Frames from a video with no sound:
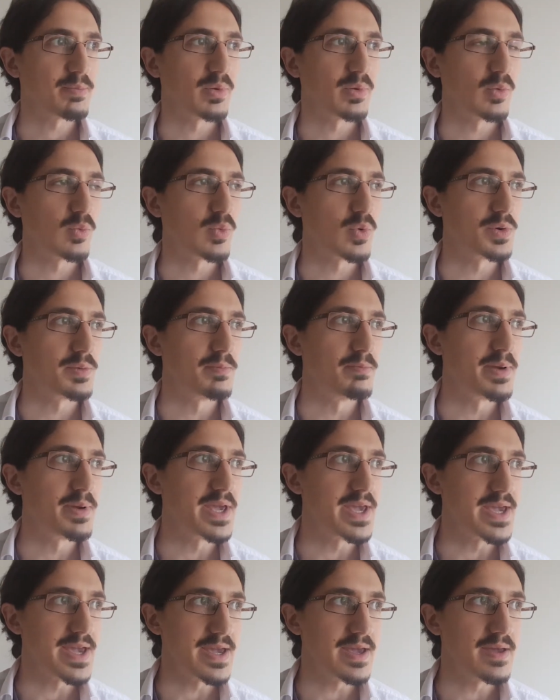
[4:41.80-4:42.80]
would
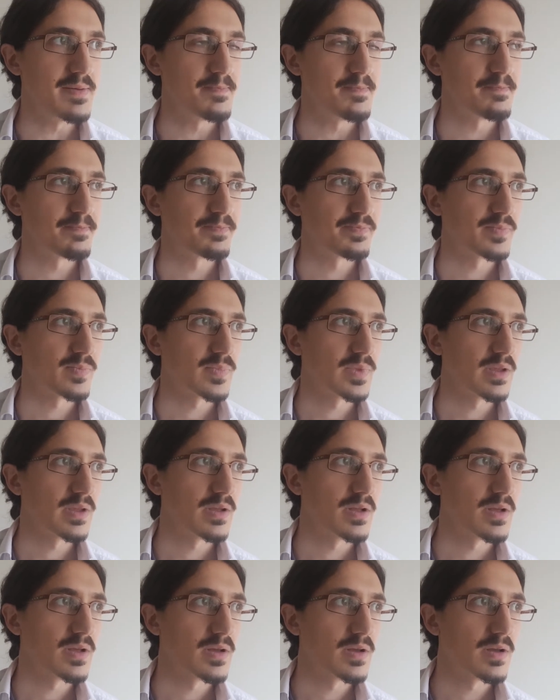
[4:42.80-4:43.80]
be
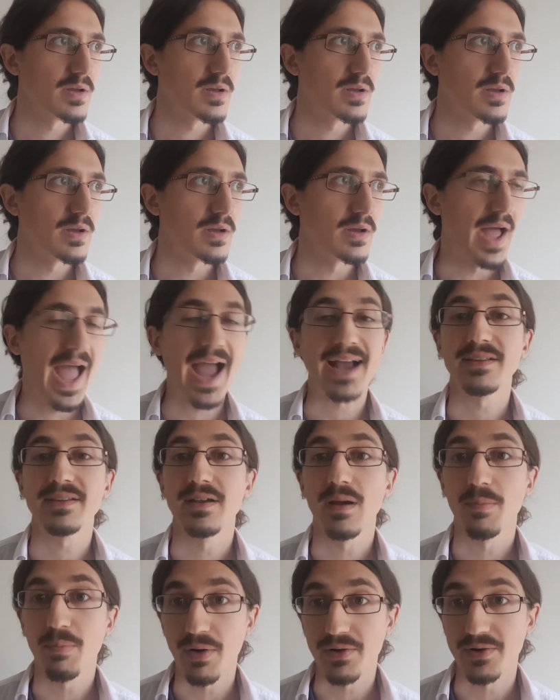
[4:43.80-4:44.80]
acting
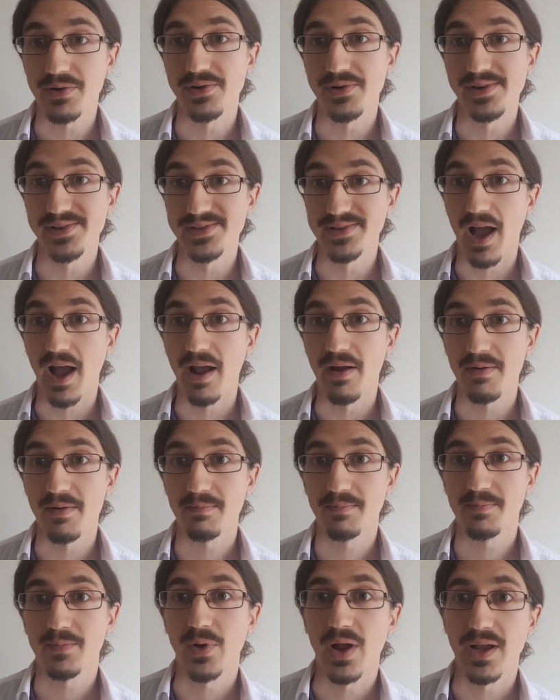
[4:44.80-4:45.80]
upon your desire,
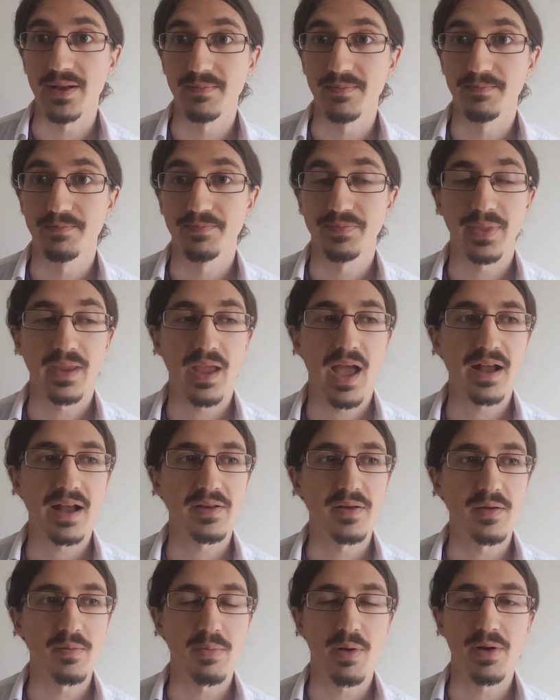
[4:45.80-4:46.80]
right? Acting
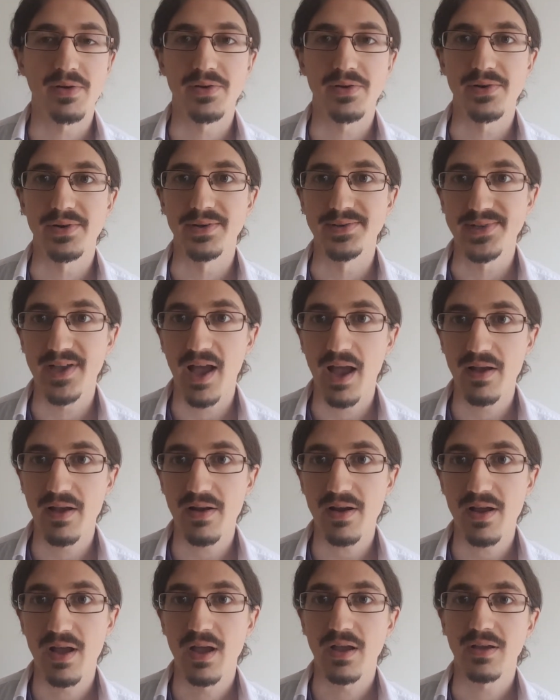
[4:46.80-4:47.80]
upon your desire.
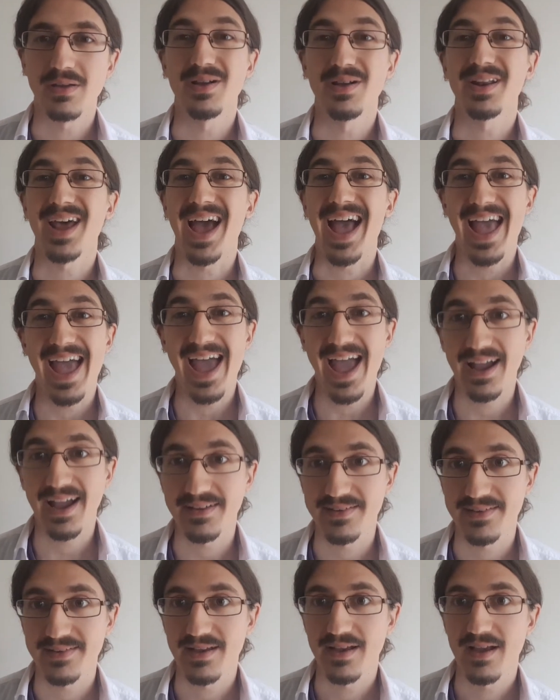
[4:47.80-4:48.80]
You gotta
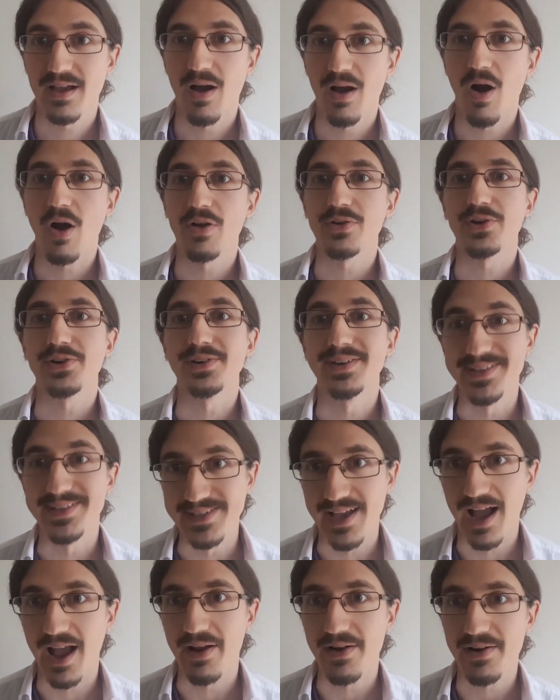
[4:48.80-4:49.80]
act on your
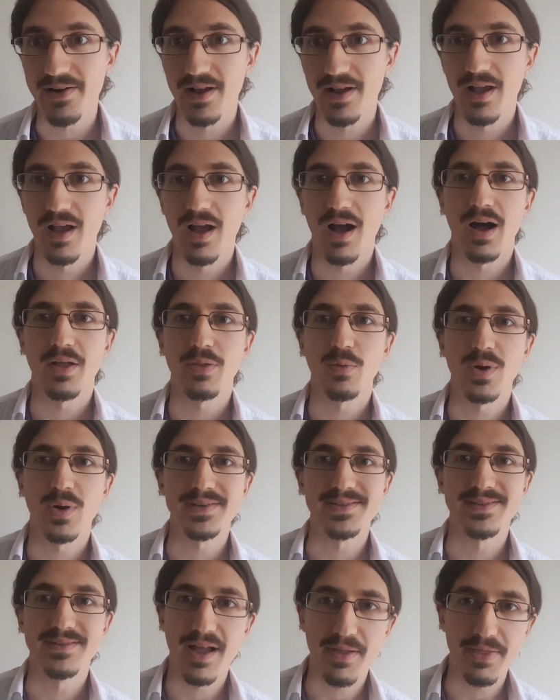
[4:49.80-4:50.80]
desire. Otherwise,
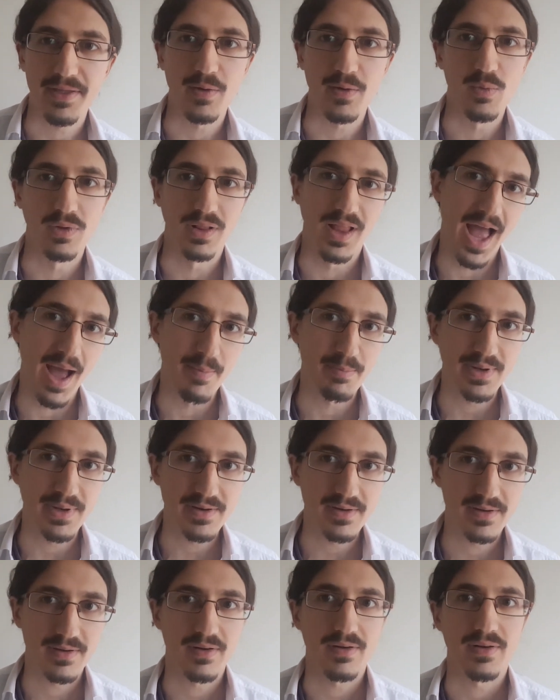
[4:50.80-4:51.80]
nothing will happen.
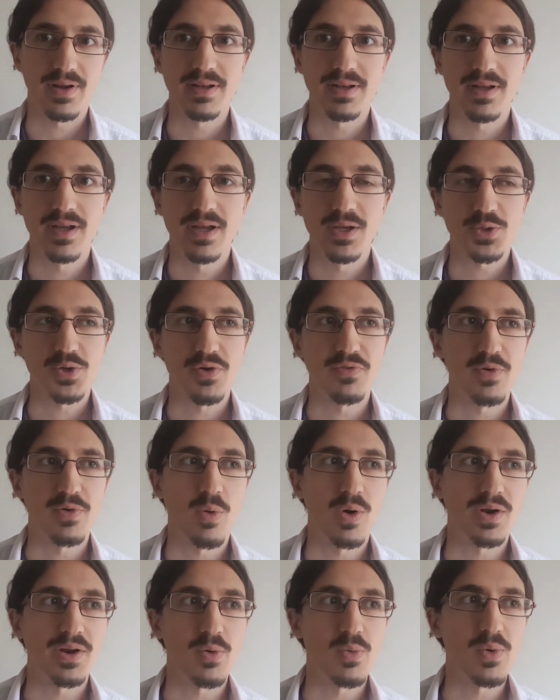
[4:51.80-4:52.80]
All right. So if you
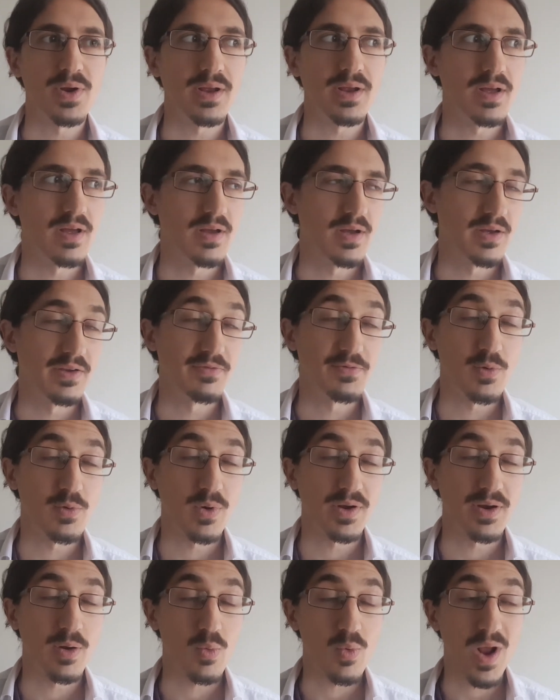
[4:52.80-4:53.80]
want to
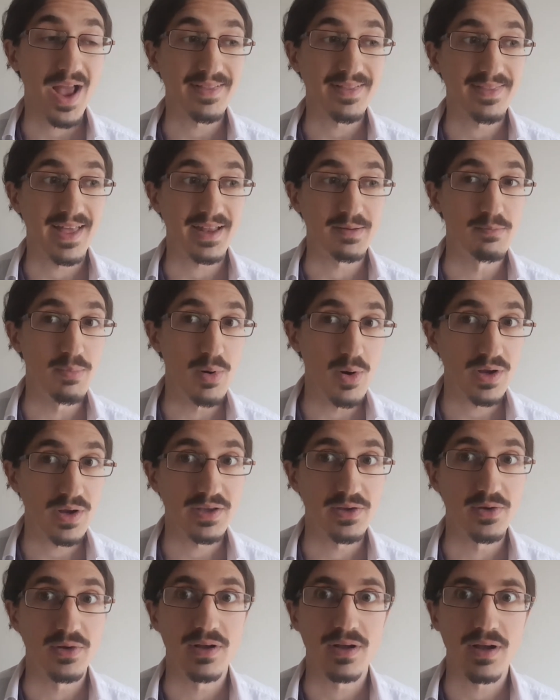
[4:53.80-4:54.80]
write that book,
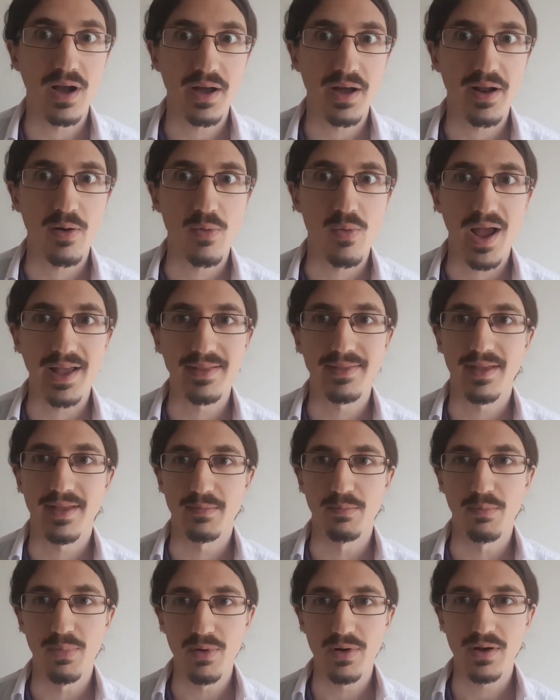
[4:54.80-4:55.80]
you gotta write that
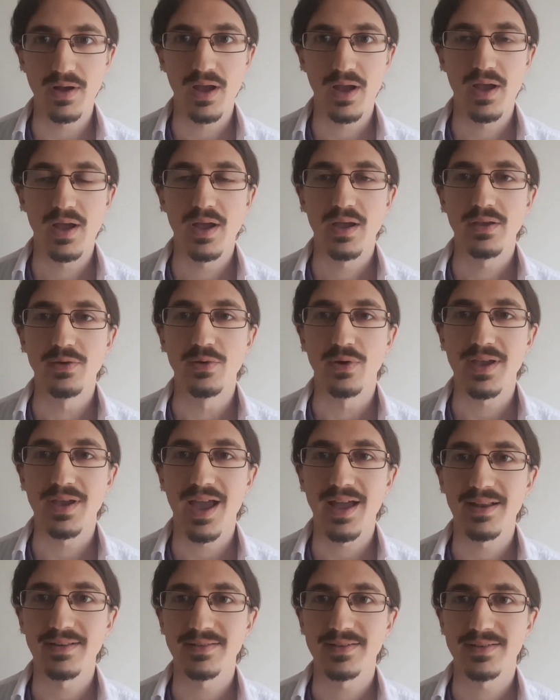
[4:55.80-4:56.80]
book. You
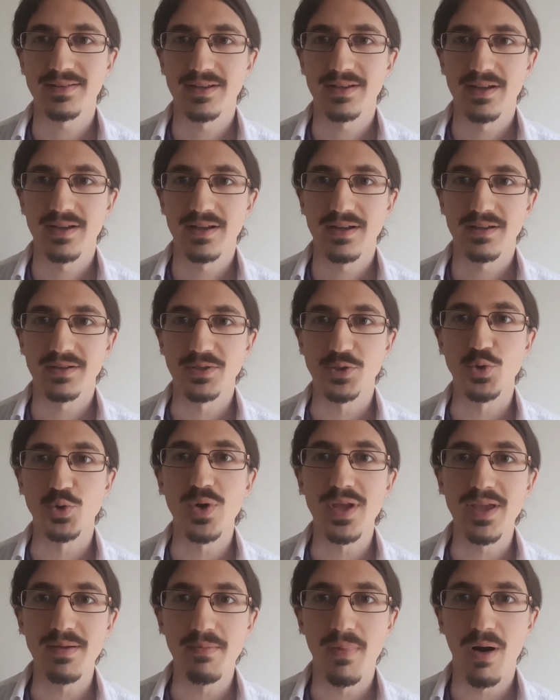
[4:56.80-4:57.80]
can't
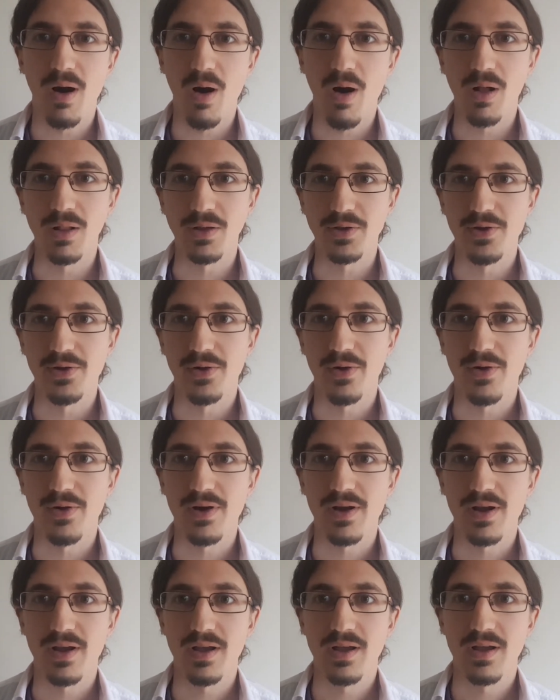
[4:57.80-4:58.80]
dream all your
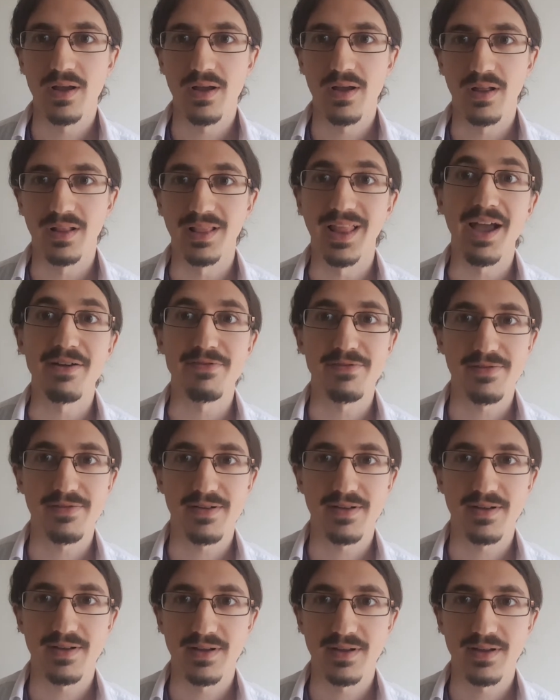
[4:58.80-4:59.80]
life
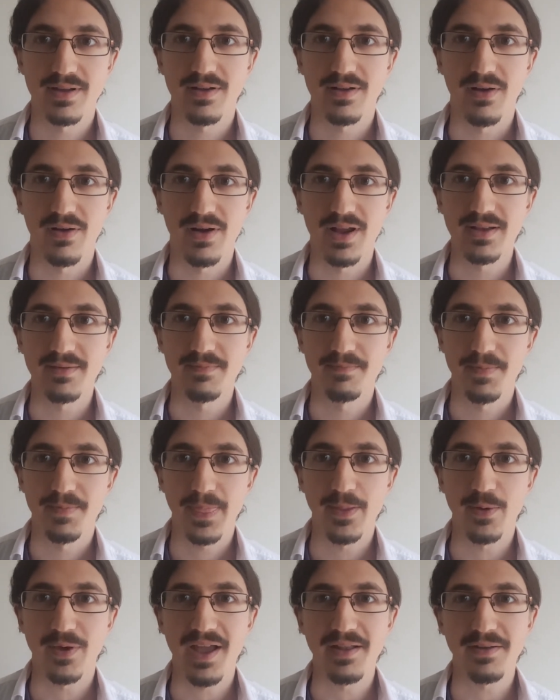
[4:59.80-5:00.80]
All right? You
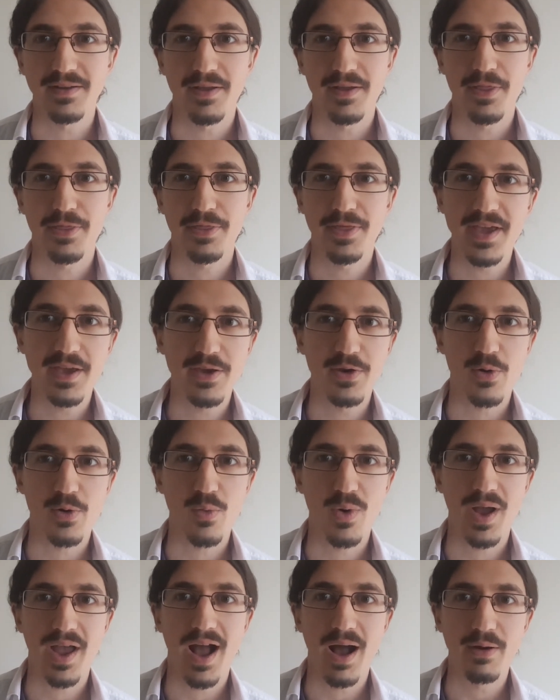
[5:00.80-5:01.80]
can't think your
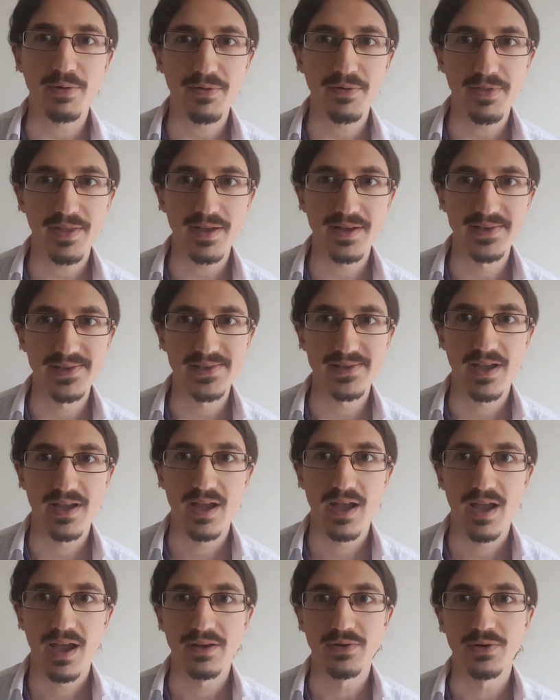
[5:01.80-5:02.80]
way out of things.
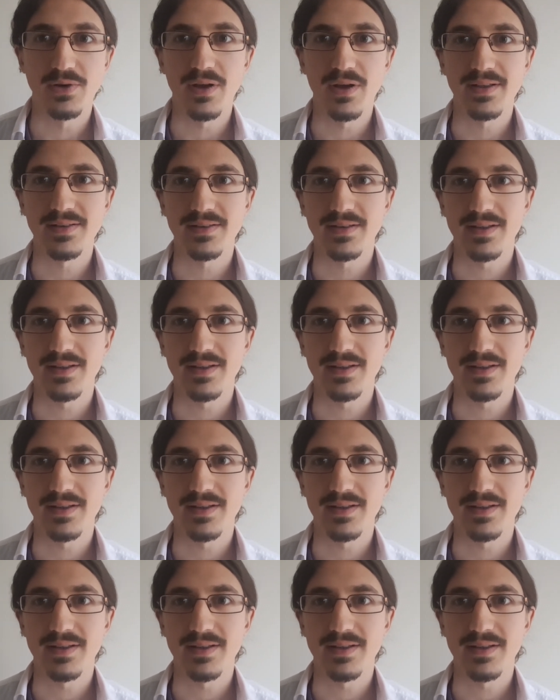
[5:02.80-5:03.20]
You can't